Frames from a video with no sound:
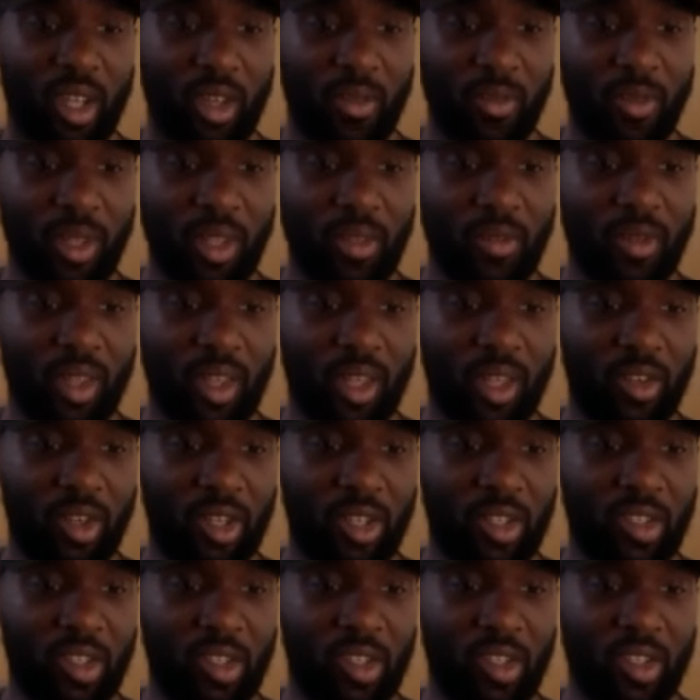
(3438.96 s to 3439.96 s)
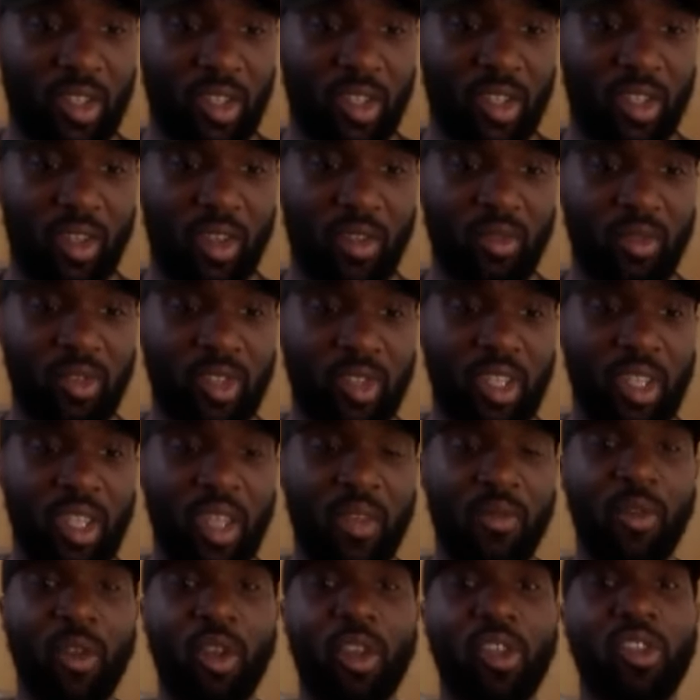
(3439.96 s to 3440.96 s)
I think they've had a great season. Obviously,
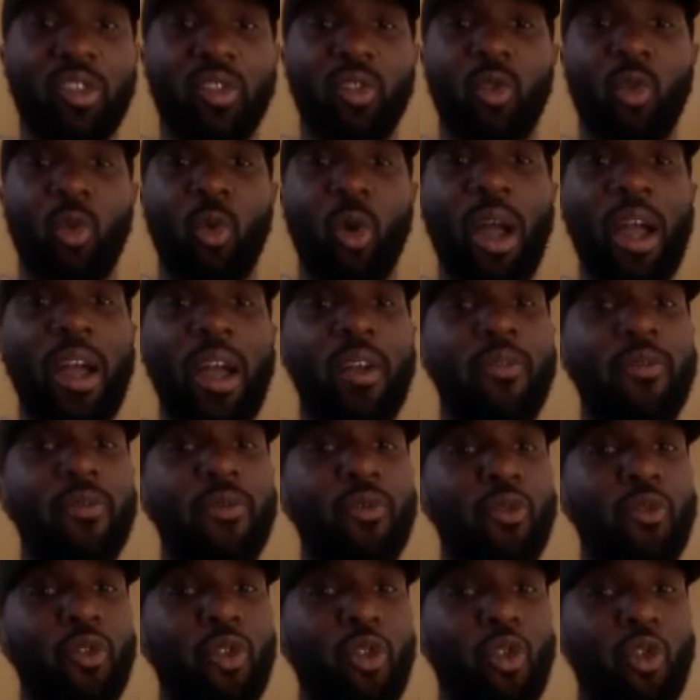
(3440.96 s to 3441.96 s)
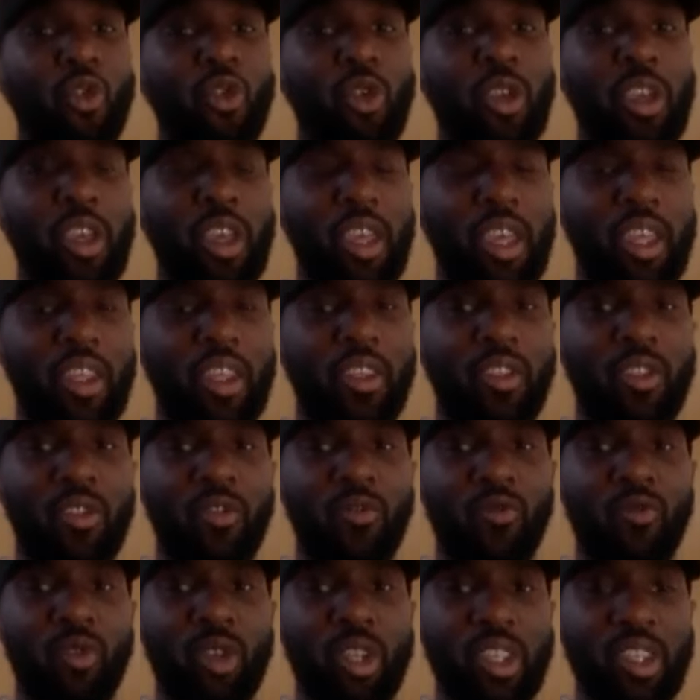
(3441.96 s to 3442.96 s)
they've lost quite a few
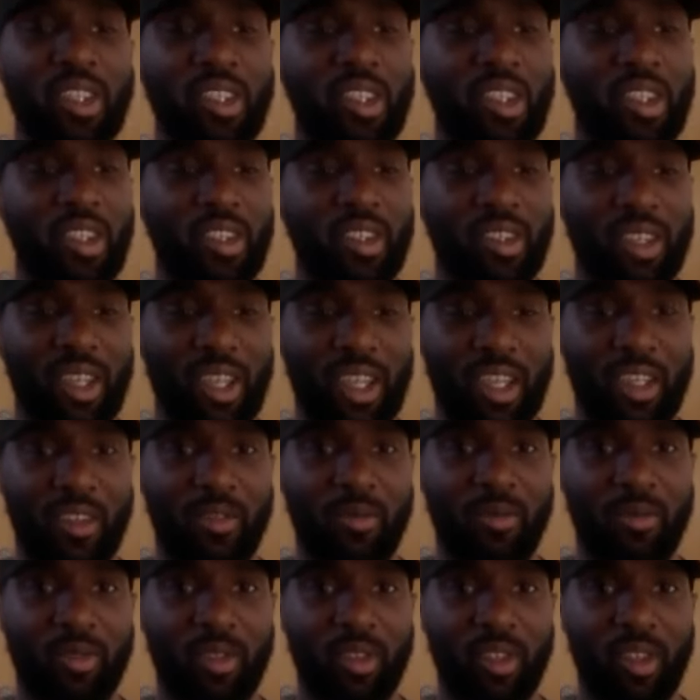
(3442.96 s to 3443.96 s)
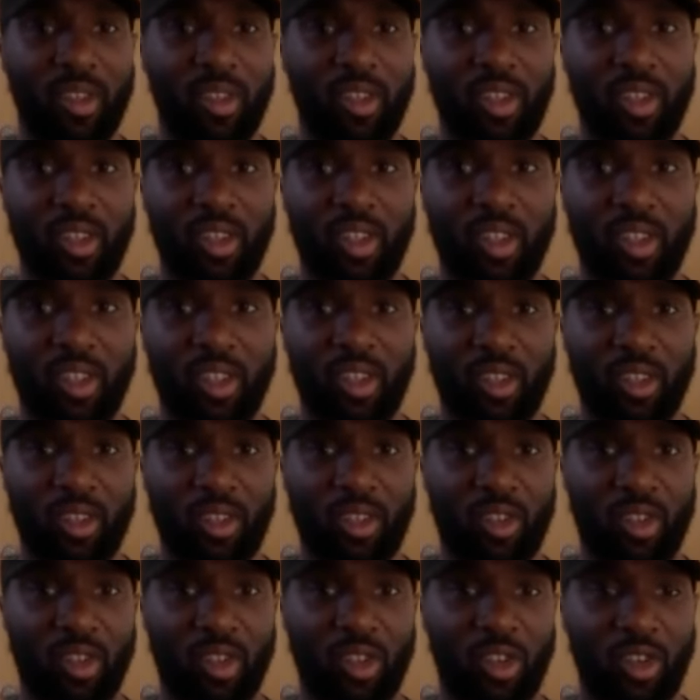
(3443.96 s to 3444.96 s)
in recent times.
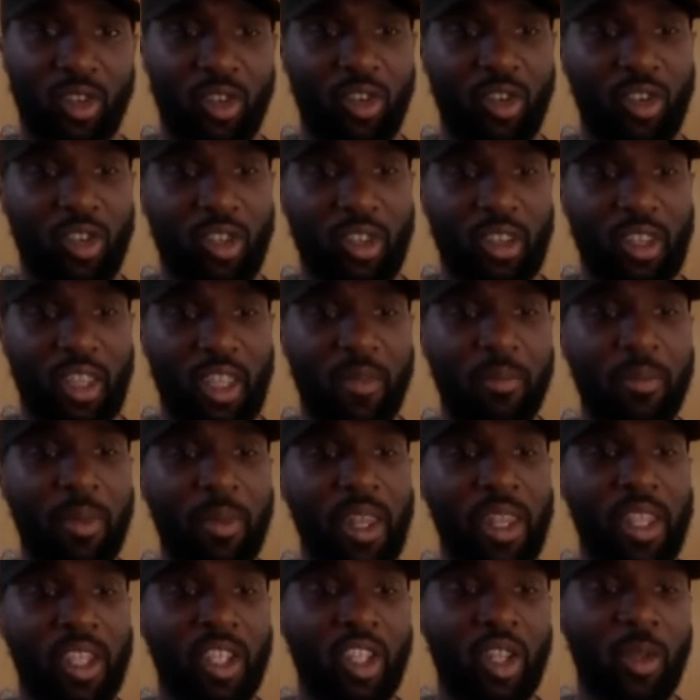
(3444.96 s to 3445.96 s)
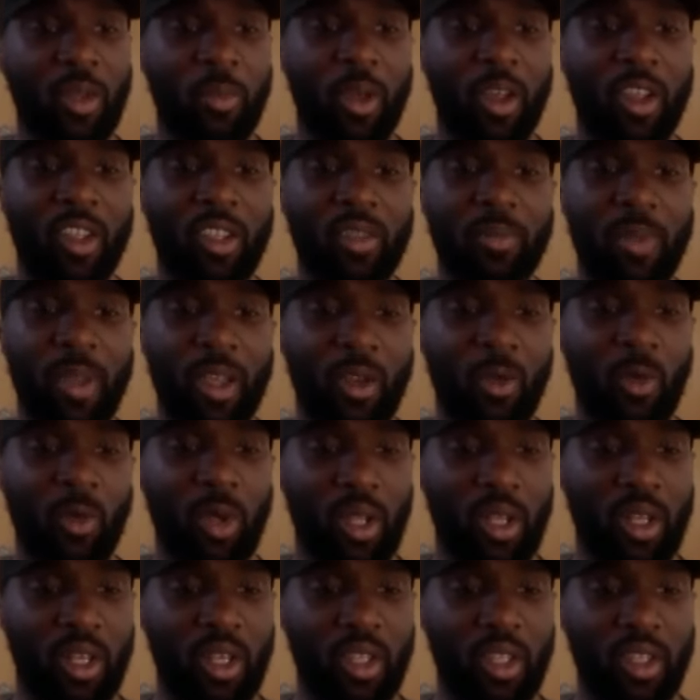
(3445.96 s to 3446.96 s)
You know, they managed to bounce back
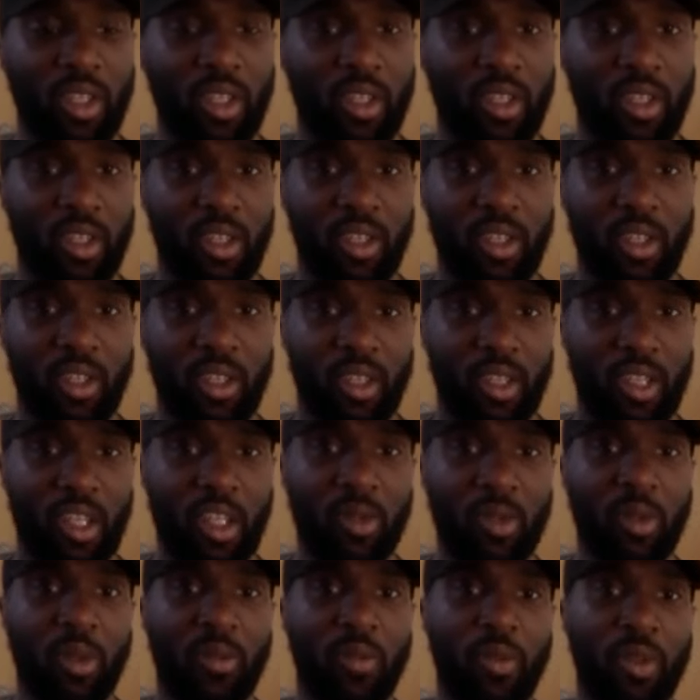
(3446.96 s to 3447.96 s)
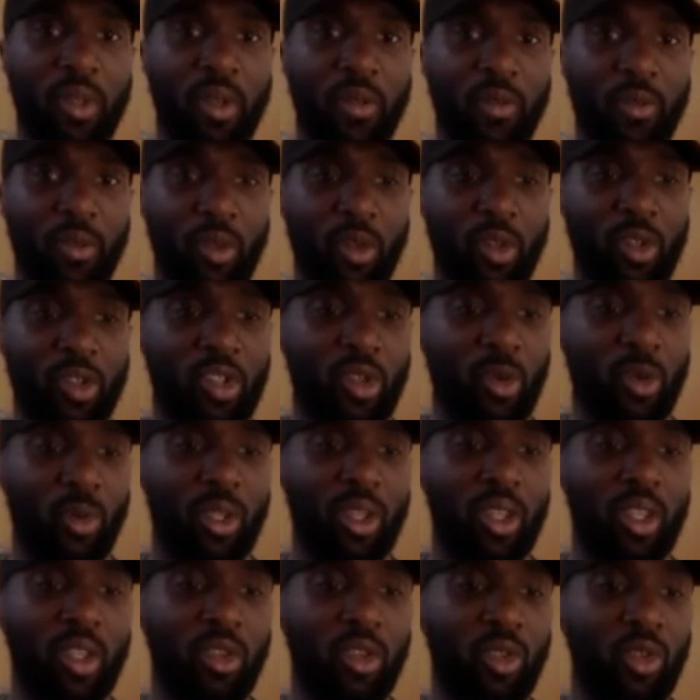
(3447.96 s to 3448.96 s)
quickly. That's one thing I've noticed. So
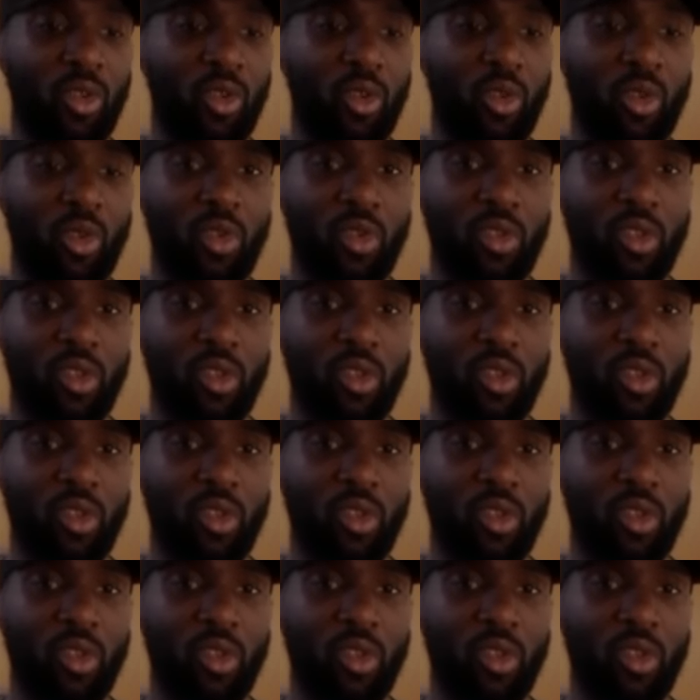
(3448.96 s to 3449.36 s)
when they do the